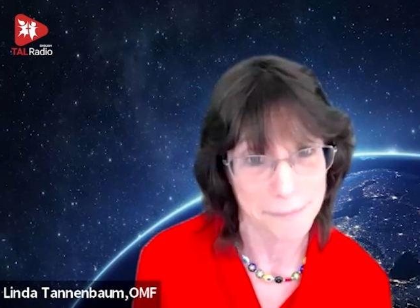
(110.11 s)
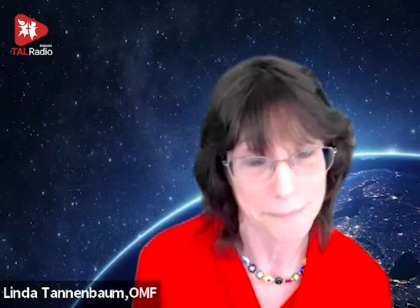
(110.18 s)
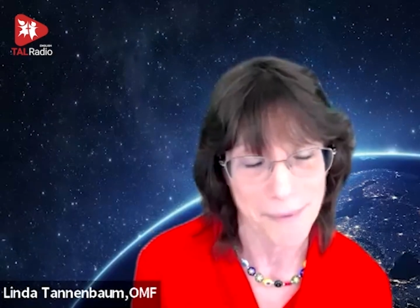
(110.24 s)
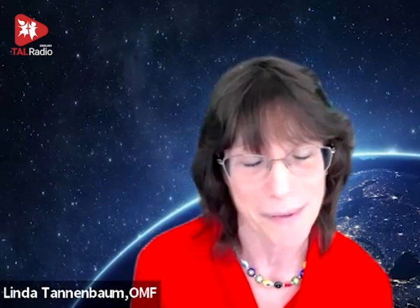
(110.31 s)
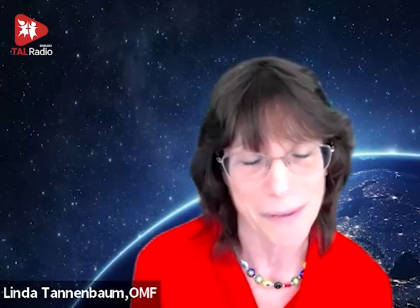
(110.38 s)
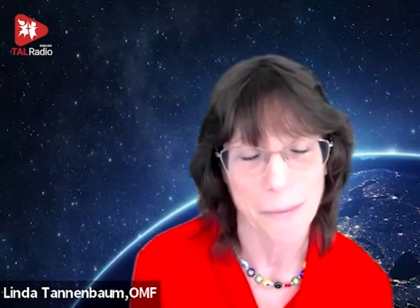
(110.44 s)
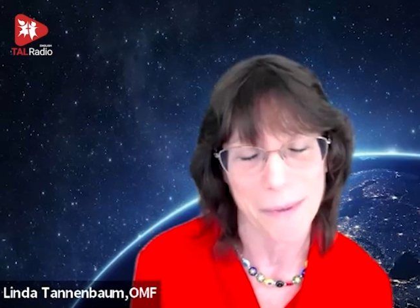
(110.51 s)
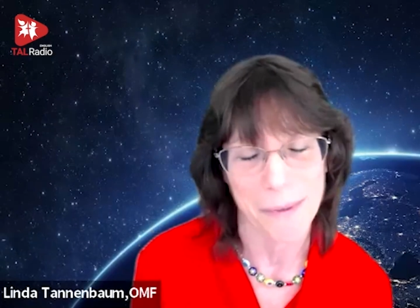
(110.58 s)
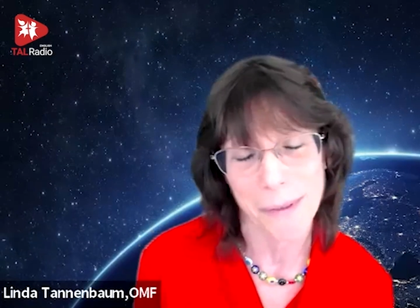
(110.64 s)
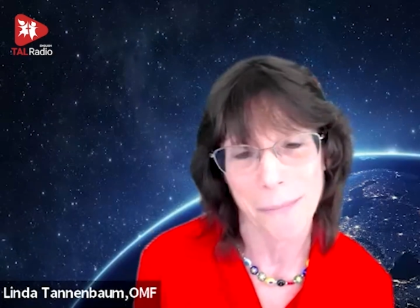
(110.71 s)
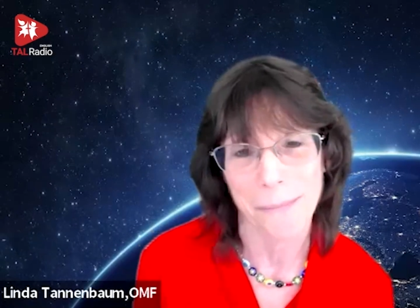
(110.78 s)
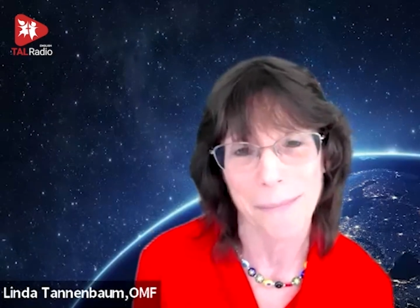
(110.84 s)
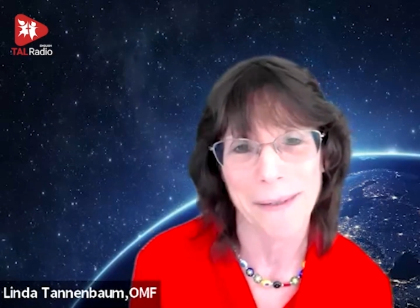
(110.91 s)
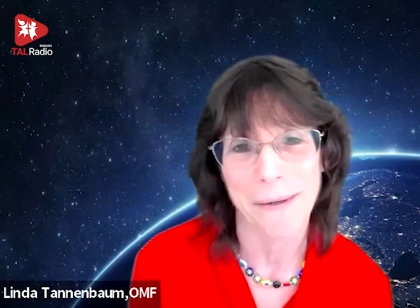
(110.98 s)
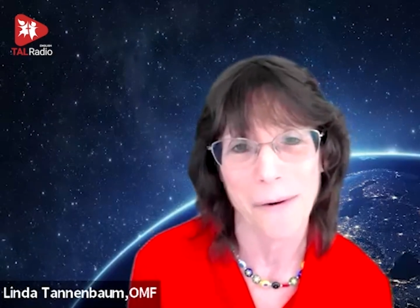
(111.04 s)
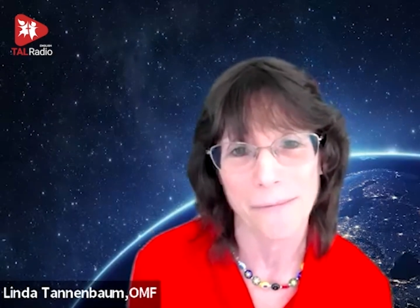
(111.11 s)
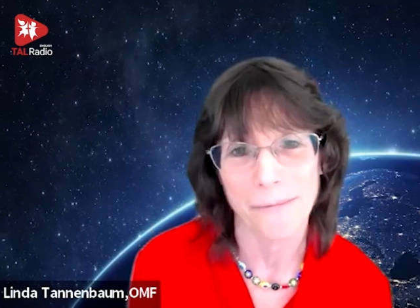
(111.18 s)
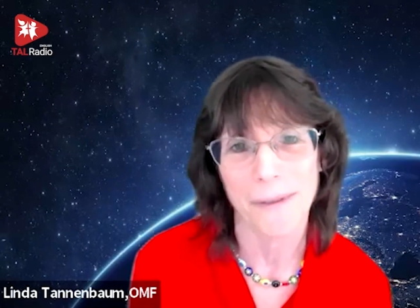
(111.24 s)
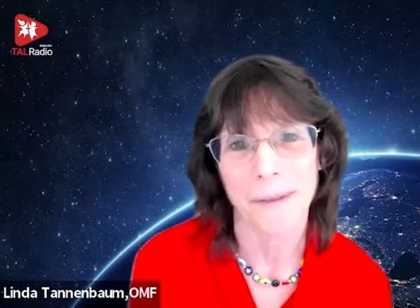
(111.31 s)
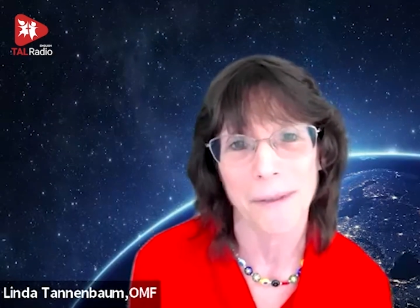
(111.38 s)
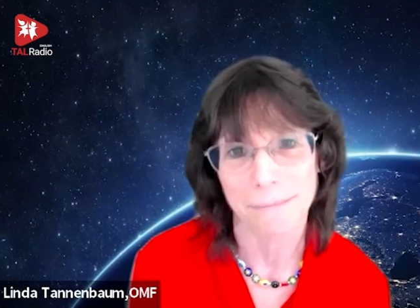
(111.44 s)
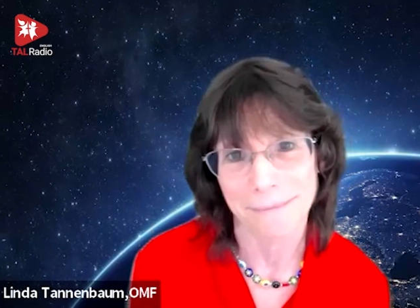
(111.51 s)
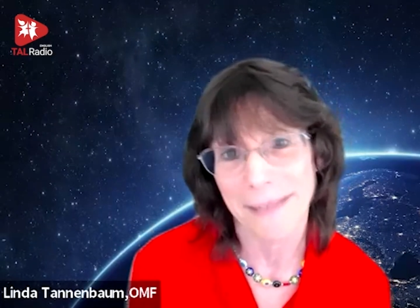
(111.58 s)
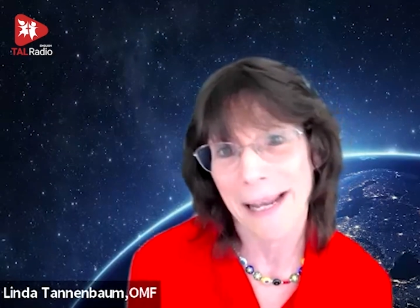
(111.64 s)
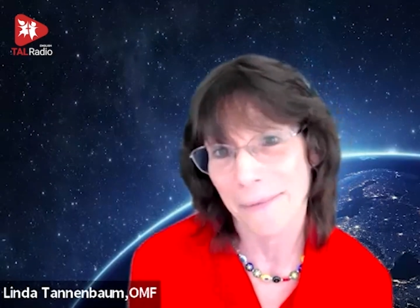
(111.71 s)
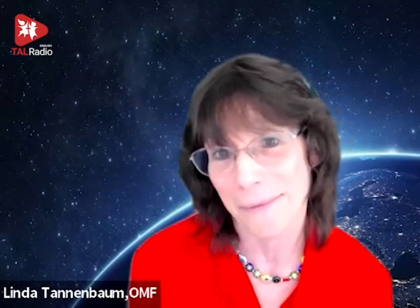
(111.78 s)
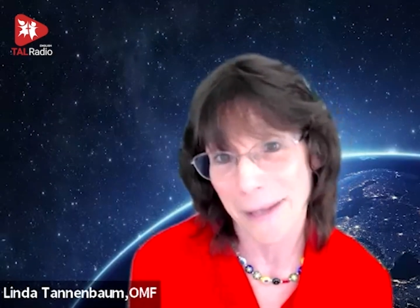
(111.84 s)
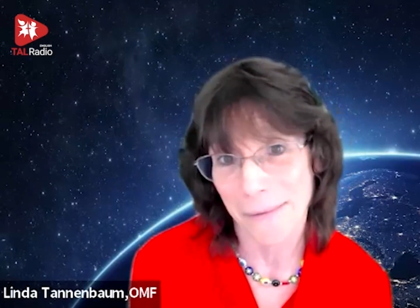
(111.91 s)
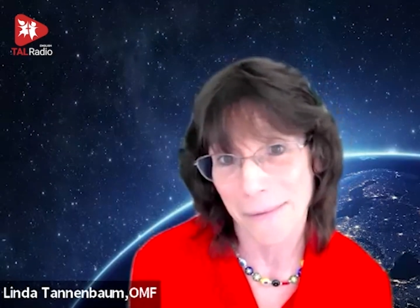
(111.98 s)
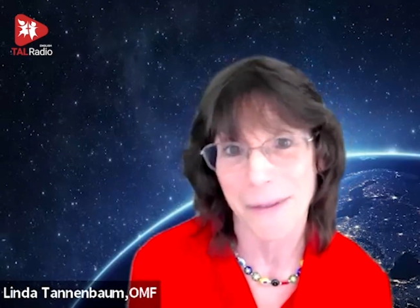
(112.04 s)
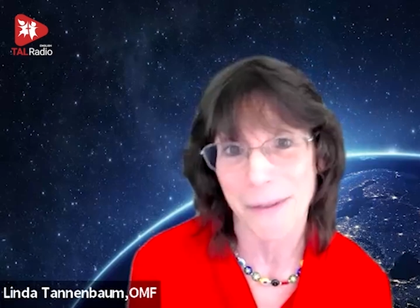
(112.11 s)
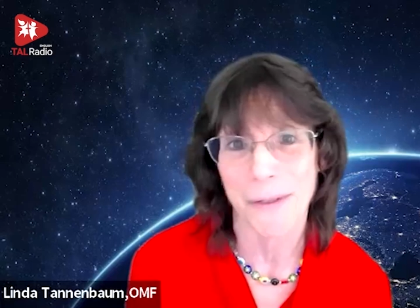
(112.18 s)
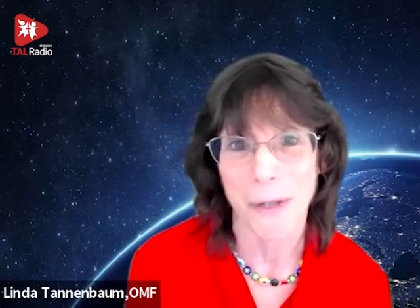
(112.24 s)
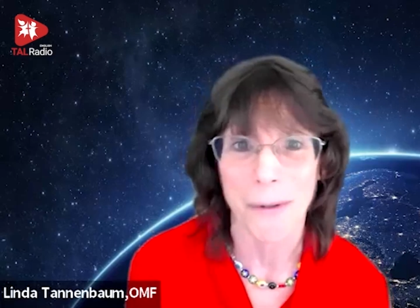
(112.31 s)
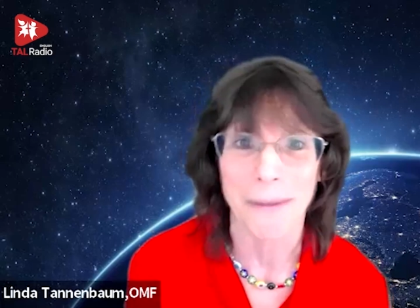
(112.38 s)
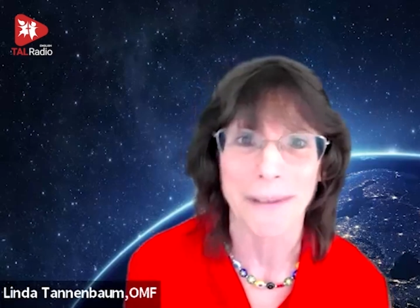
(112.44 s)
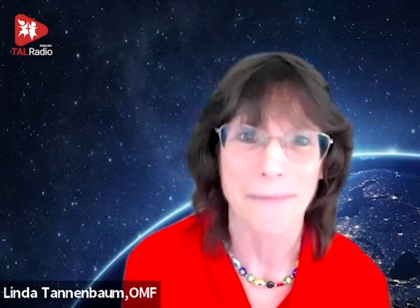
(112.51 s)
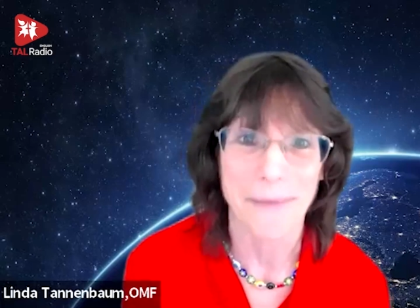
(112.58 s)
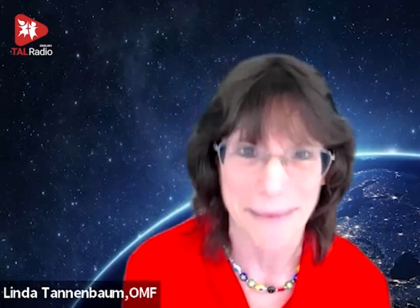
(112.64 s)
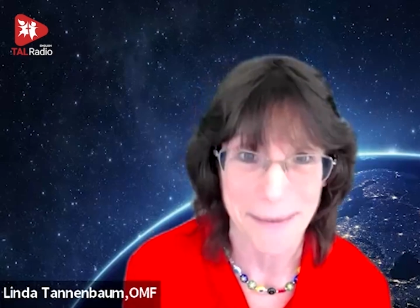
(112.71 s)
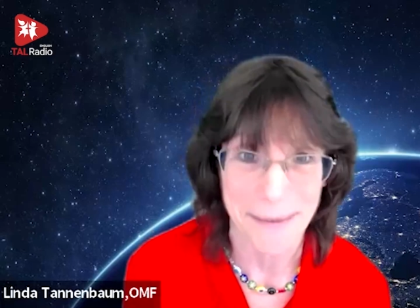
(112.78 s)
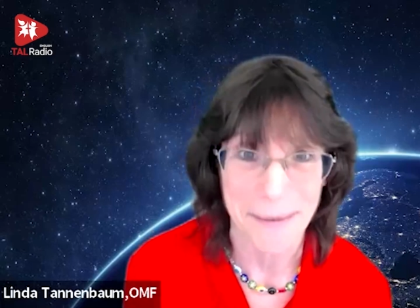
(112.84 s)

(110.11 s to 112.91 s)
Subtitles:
So it's been over now this is our 11th year.